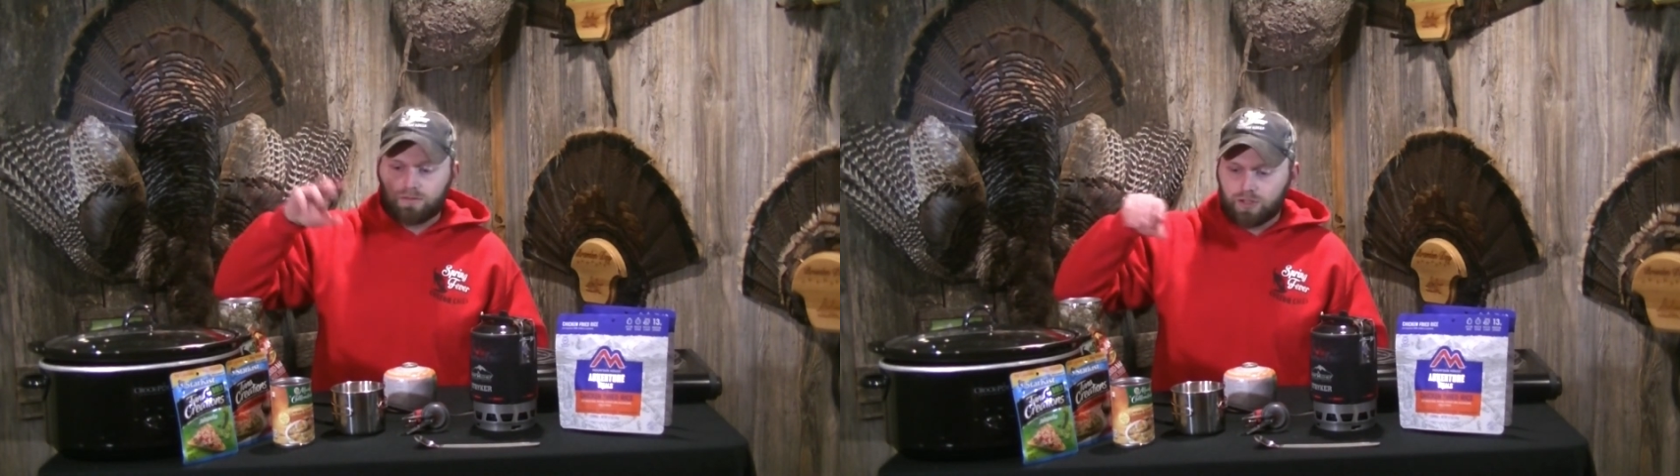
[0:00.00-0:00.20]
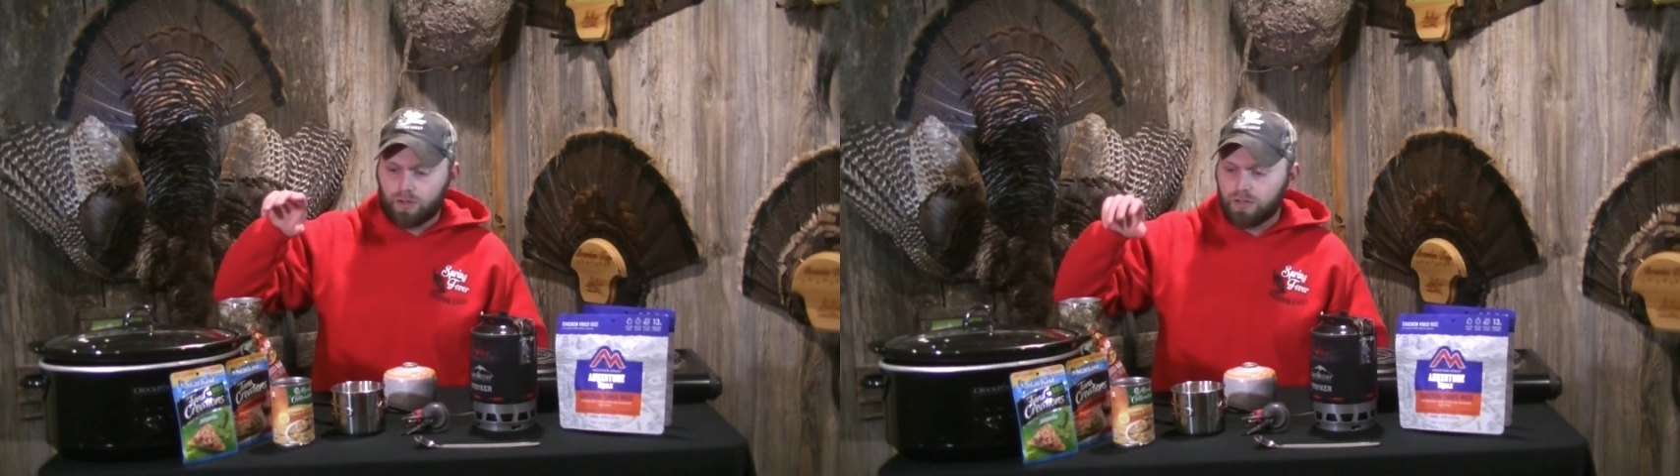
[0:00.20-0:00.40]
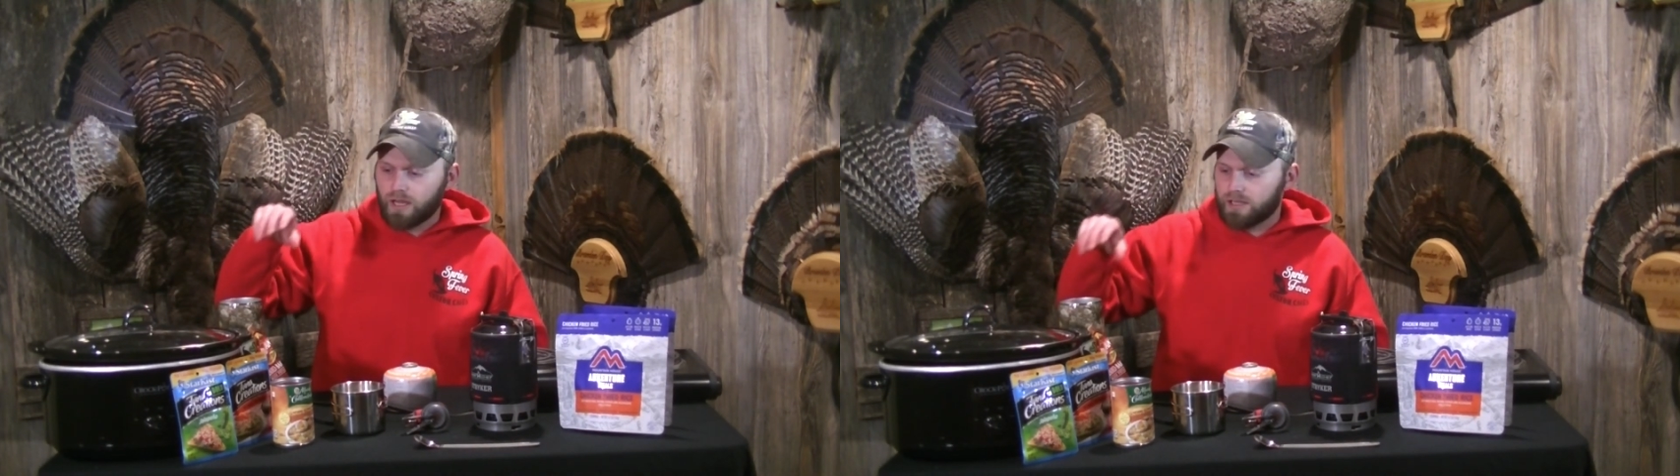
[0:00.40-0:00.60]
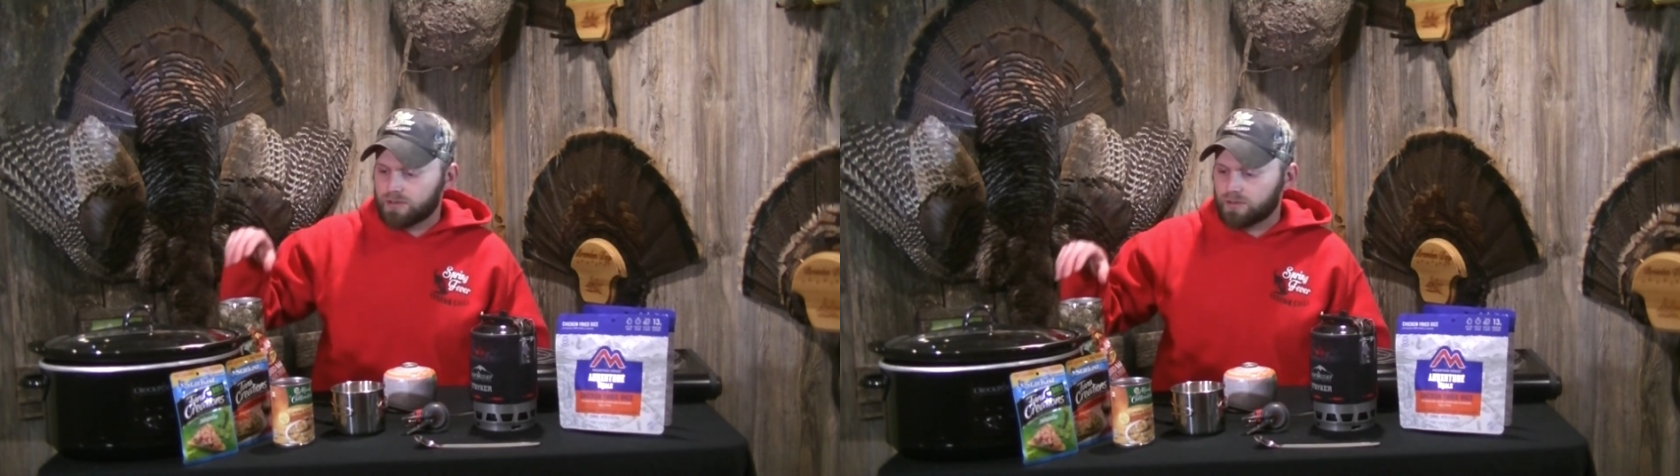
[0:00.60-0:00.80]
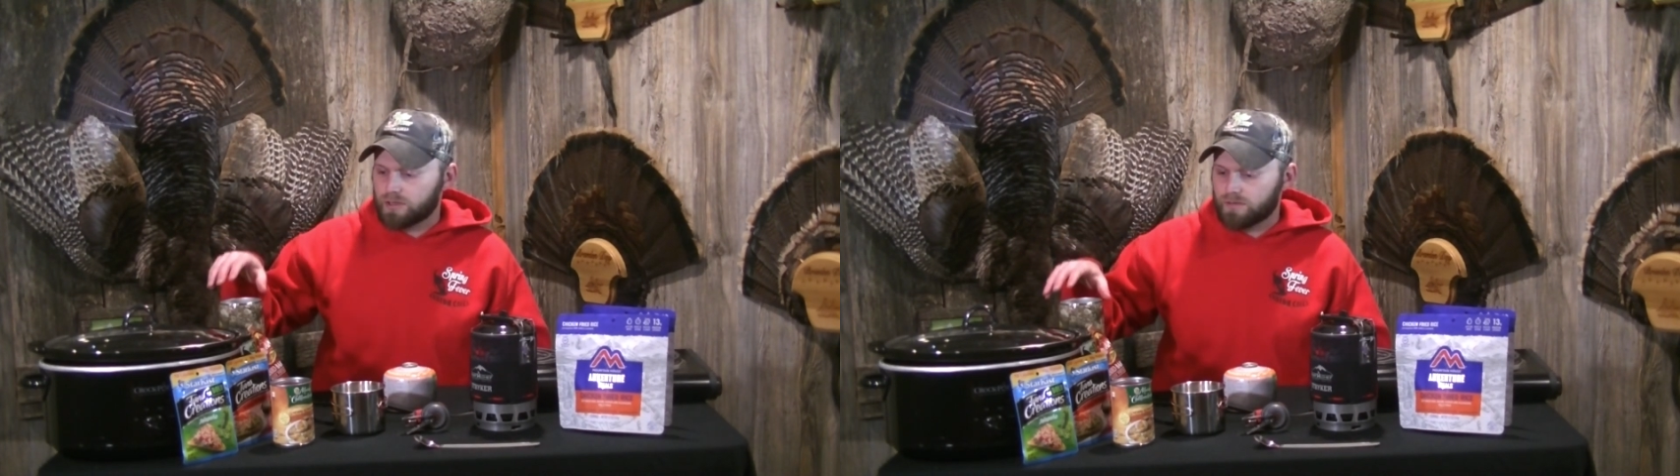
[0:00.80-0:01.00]
I've
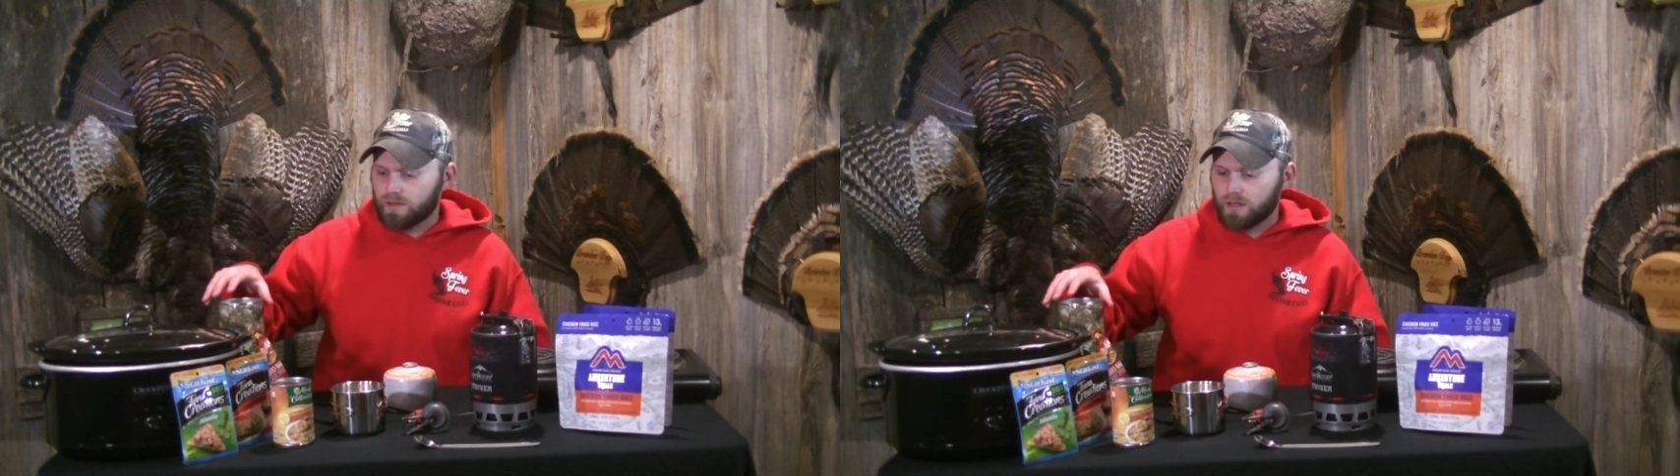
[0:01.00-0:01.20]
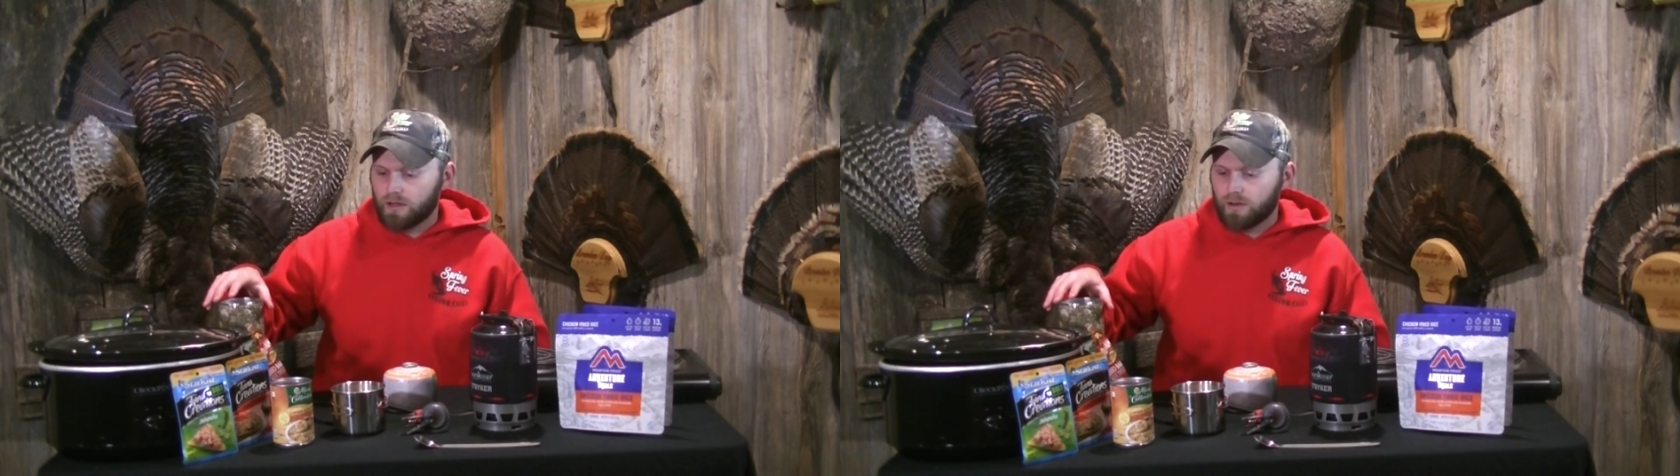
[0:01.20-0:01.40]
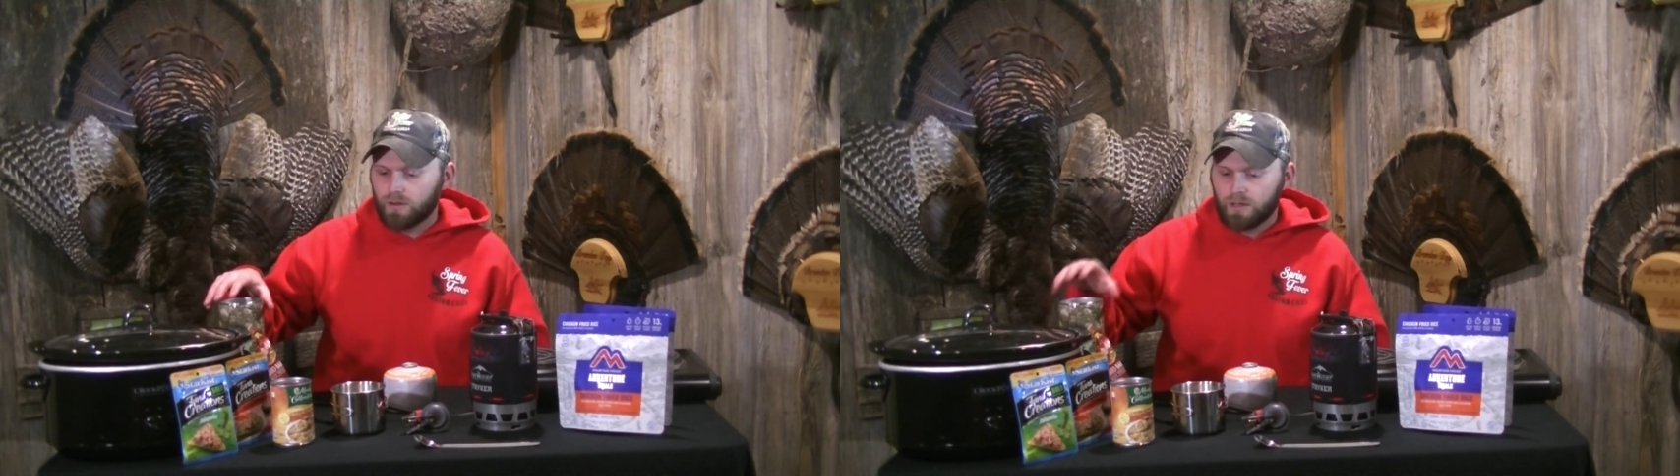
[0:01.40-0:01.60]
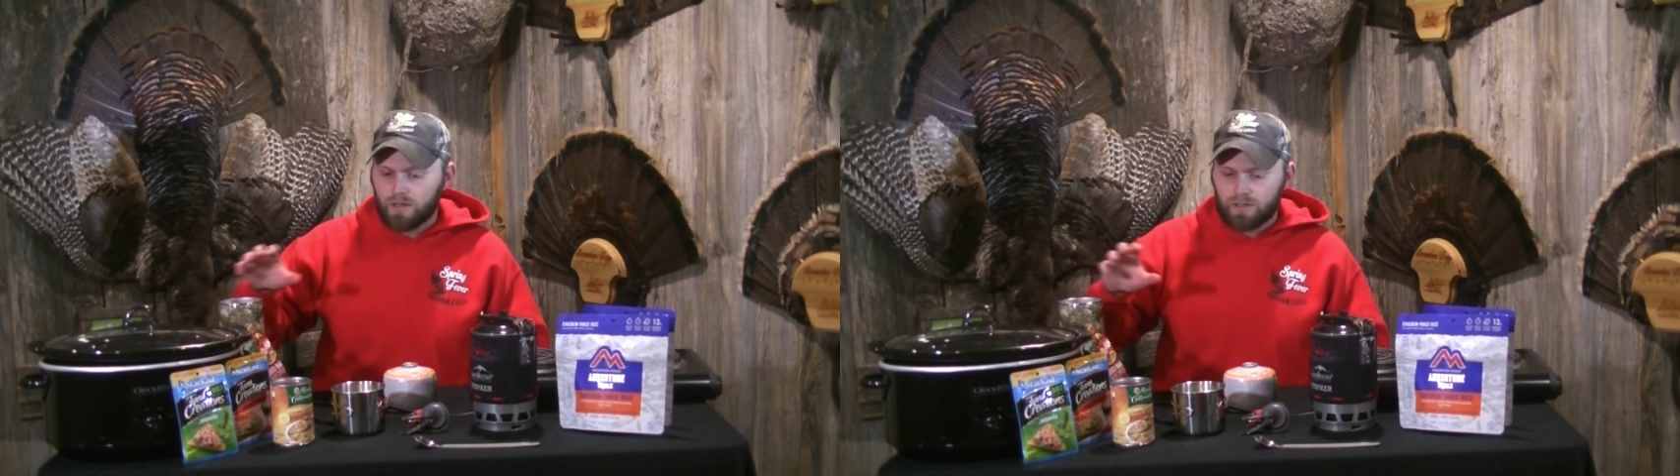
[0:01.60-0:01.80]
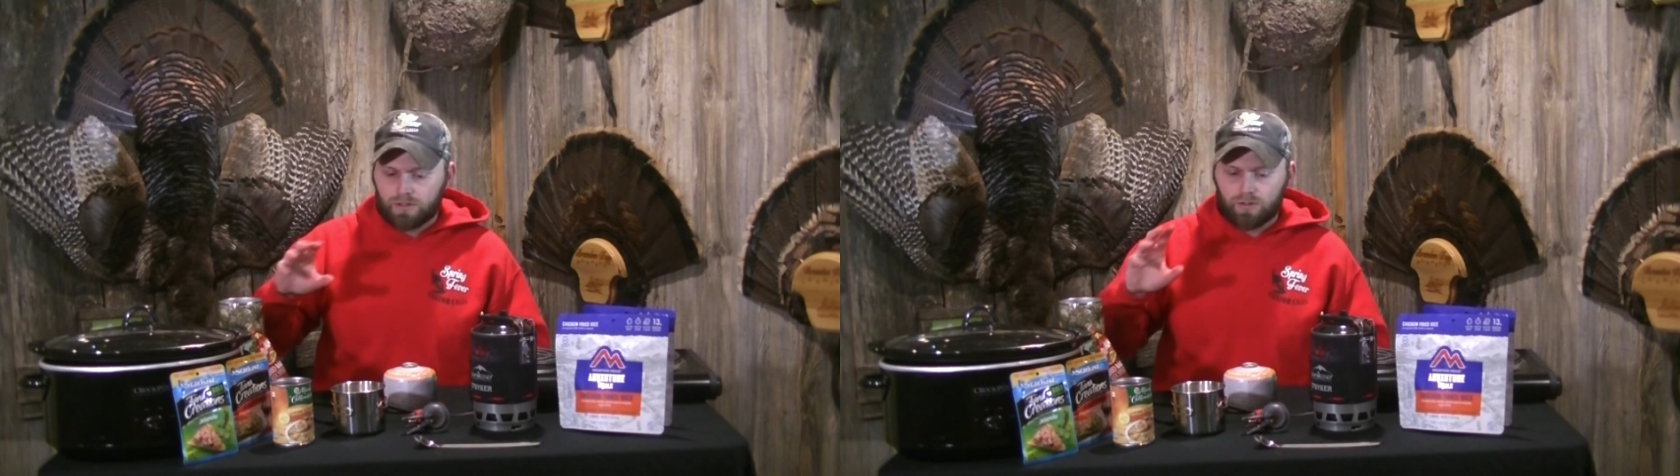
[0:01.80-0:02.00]
showed you guys through this
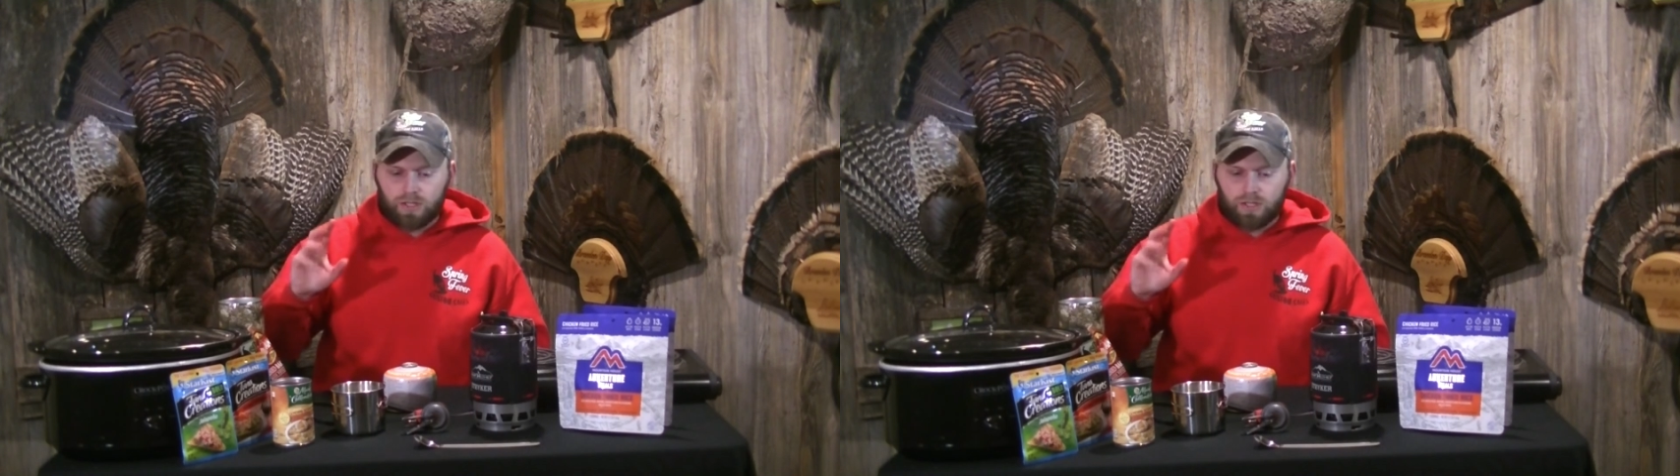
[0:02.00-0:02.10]
video.